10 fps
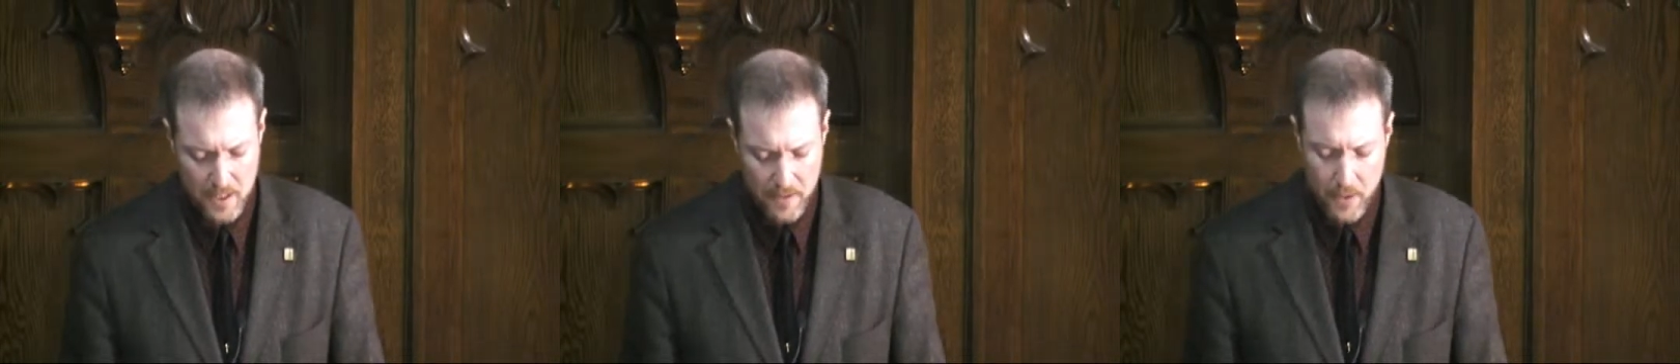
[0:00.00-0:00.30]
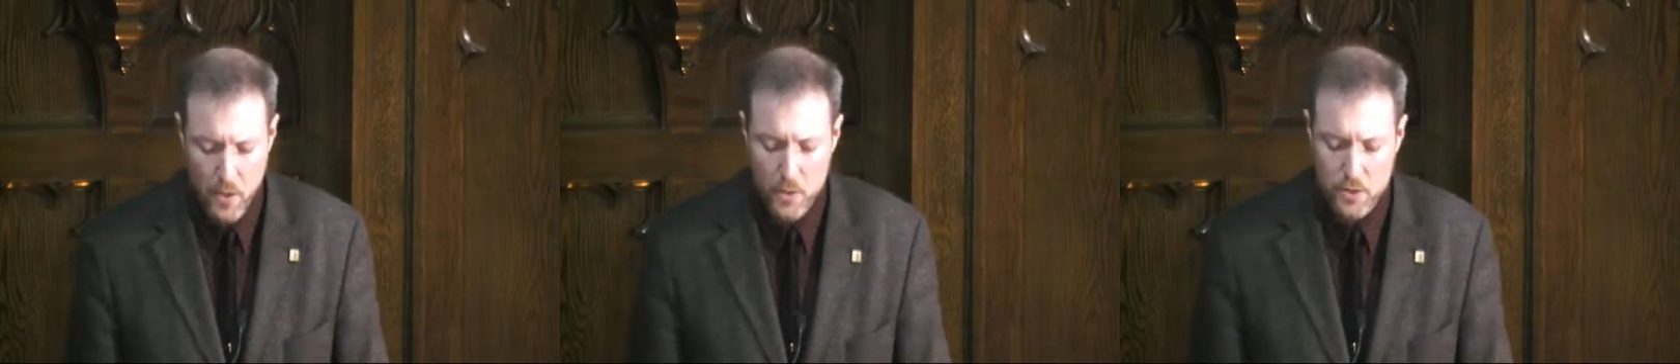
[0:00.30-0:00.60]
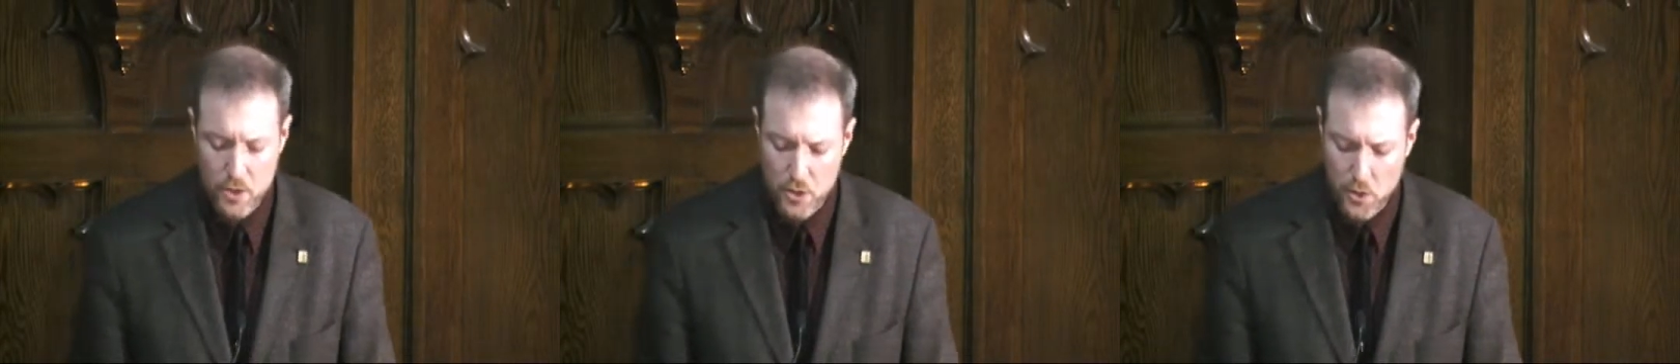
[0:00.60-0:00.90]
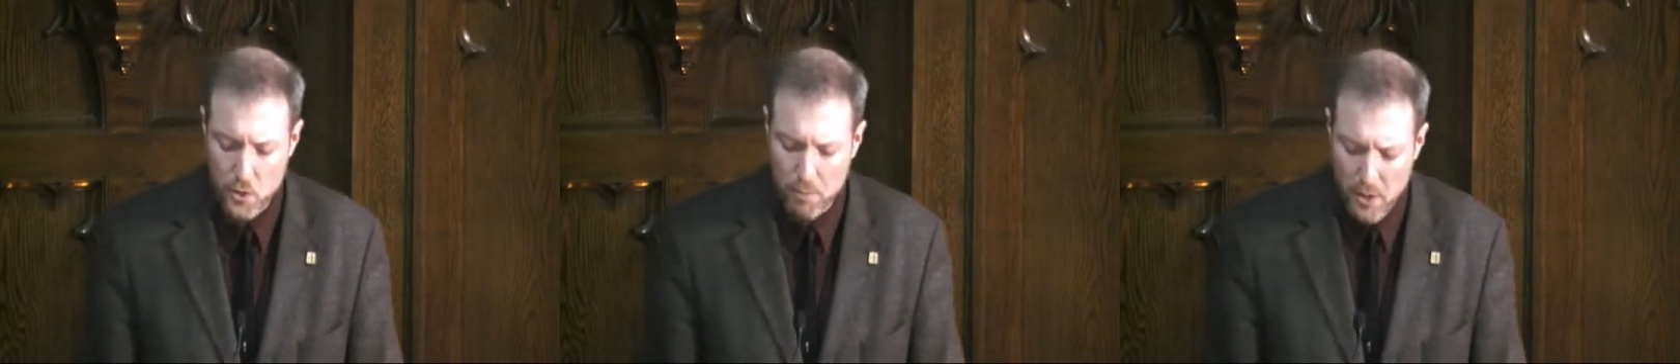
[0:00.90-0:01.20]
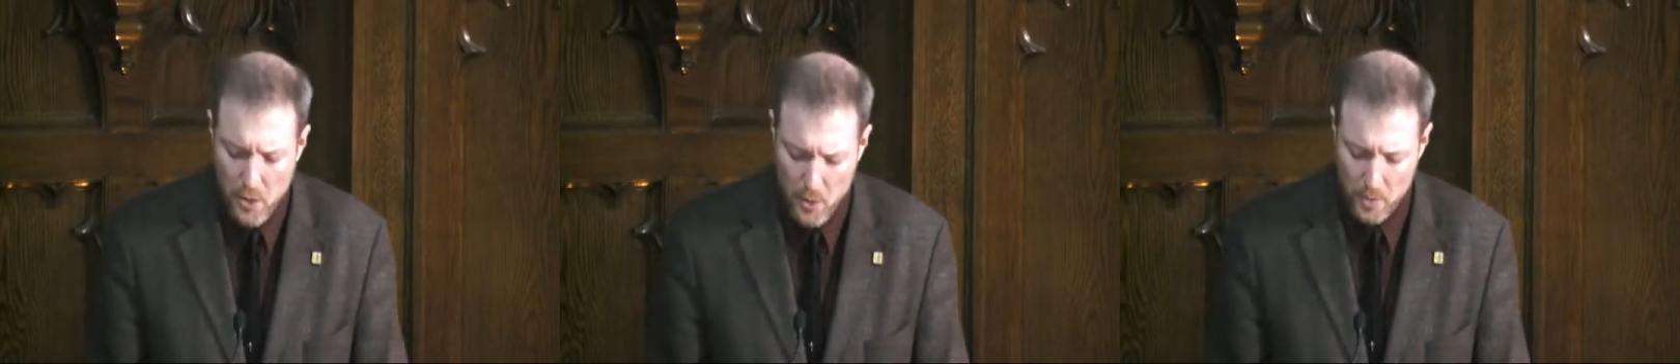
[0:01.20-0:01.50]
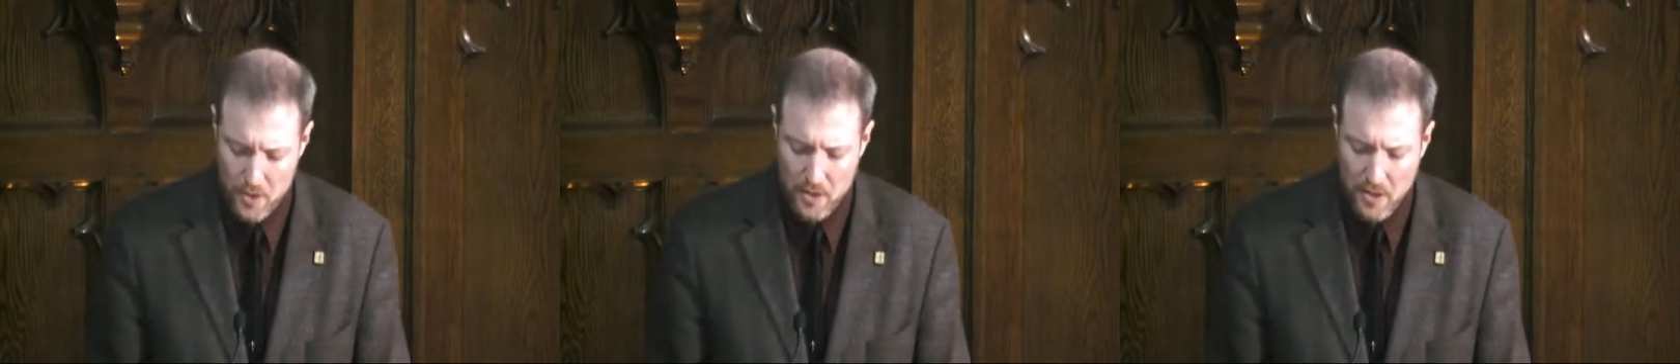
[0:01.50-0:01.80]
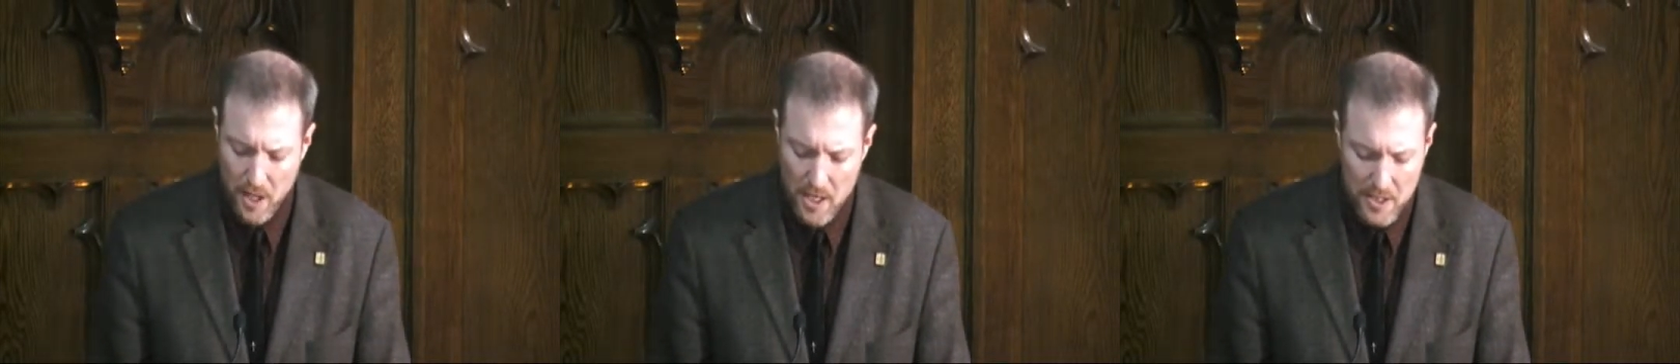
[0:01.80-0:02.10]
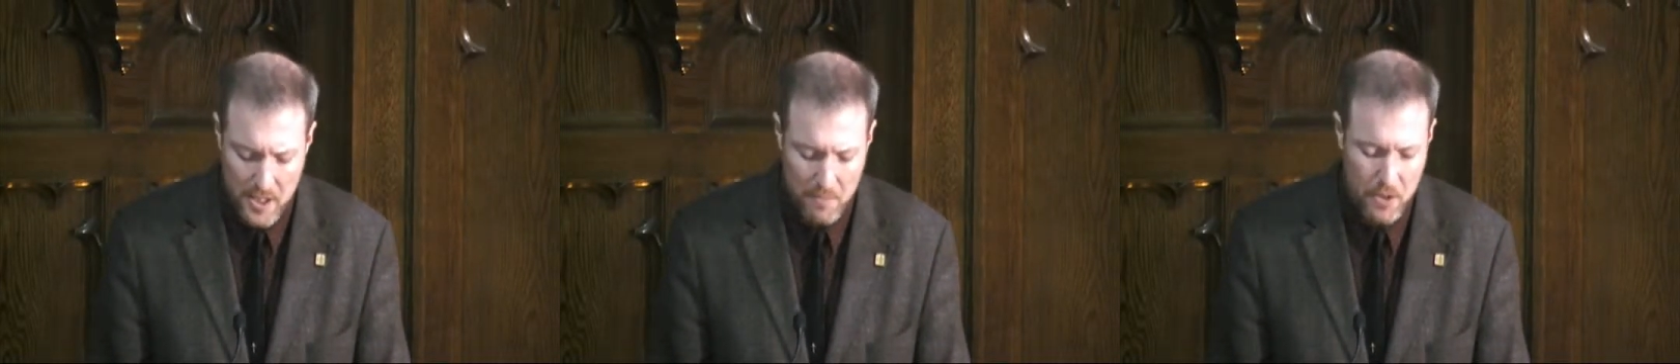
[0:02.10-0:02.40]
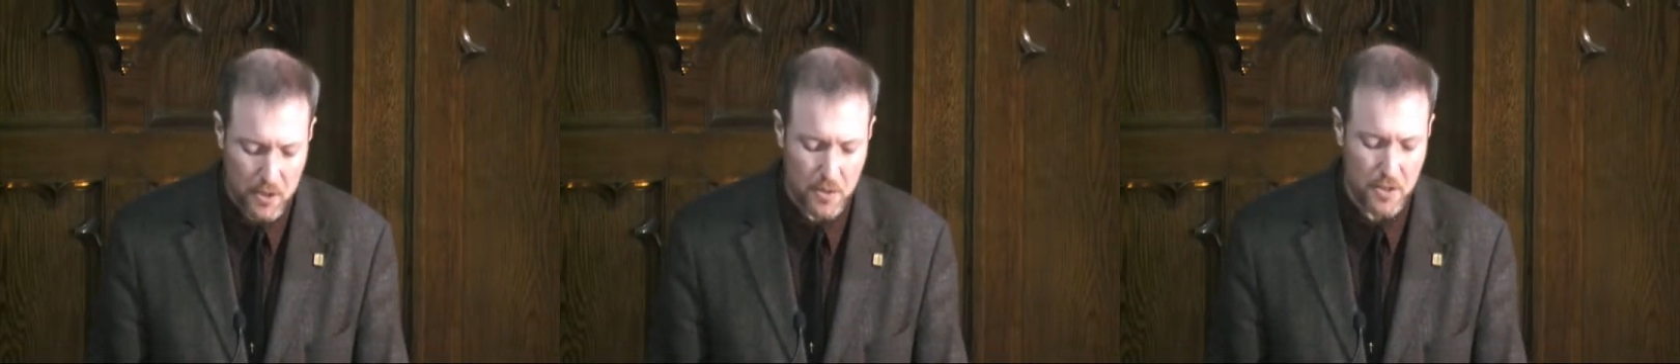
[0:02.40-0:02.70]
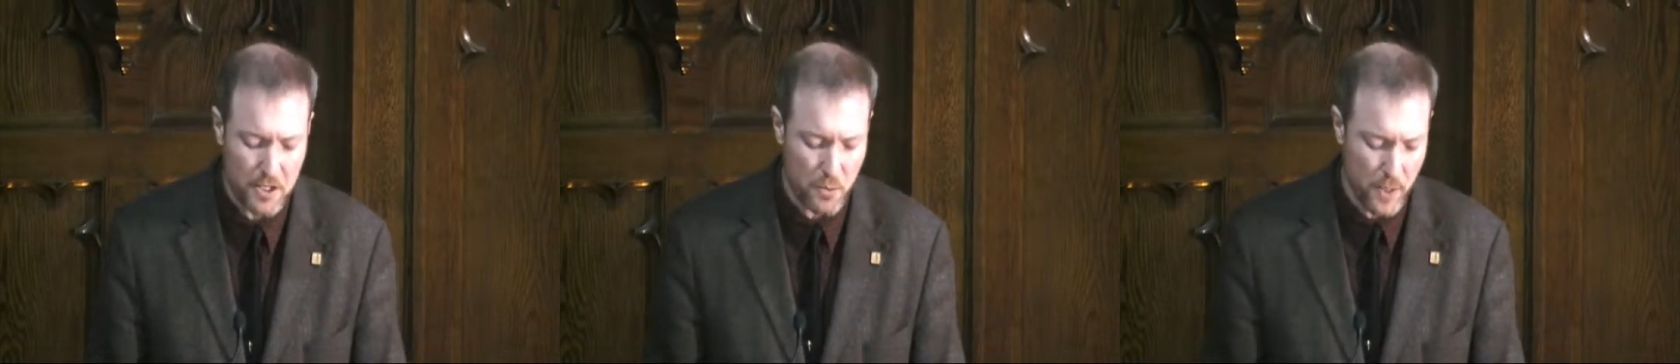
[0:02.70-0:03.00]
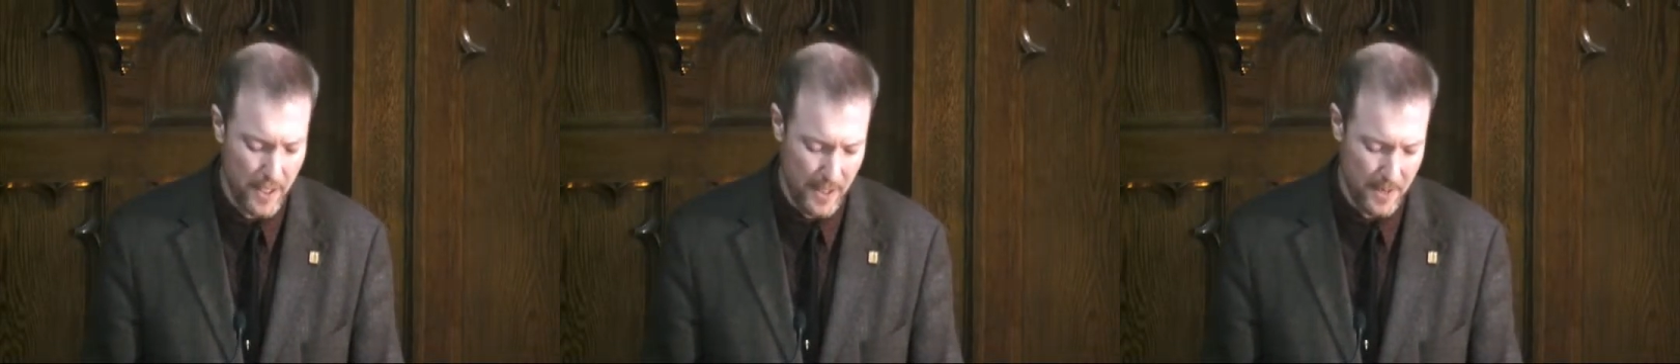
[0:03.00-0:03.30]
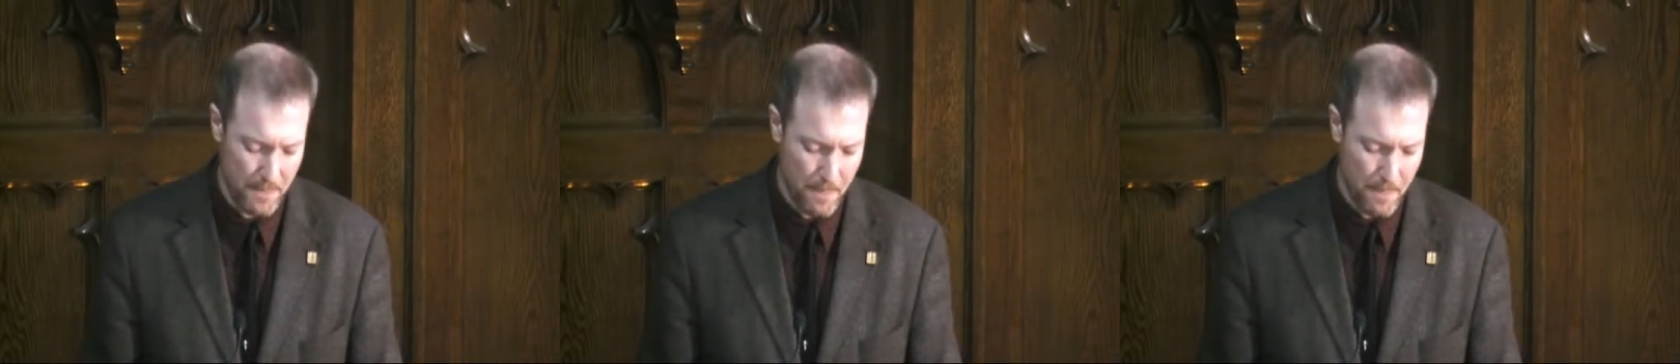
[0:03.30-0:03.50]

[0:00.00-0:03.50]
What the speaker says: Those 2 blows caused him to lose his way.